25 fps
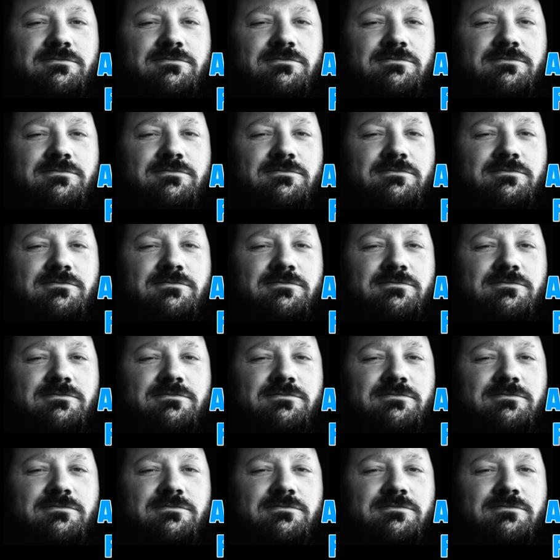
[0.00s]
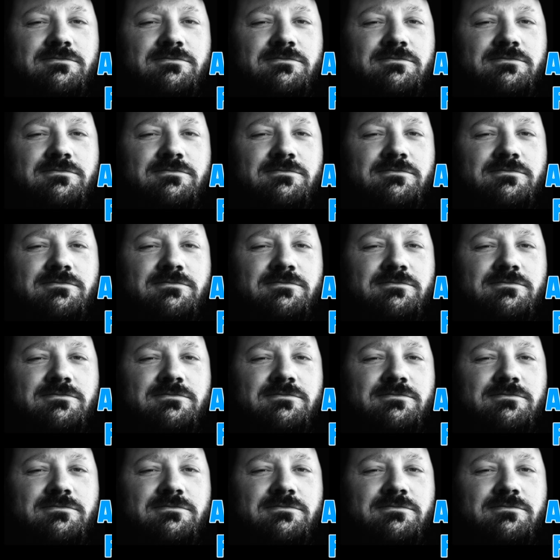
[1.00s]

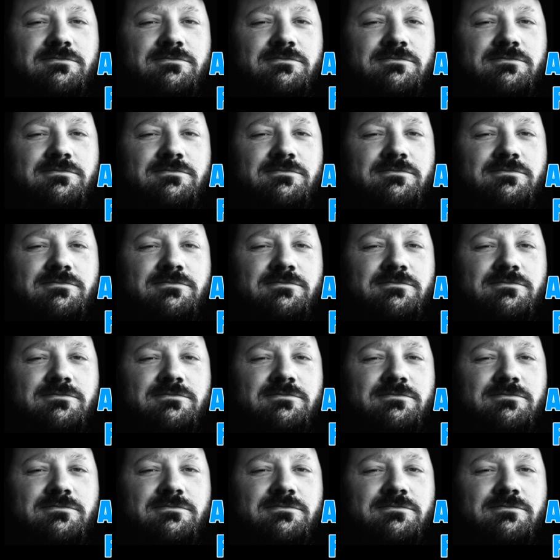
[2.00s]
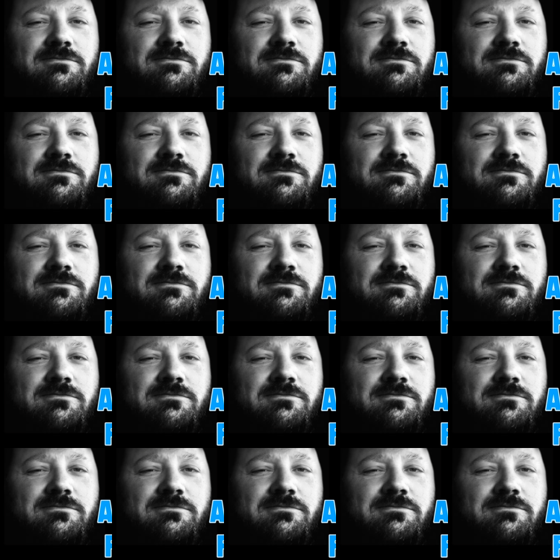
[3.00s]
This is a still picture; no speech is visible.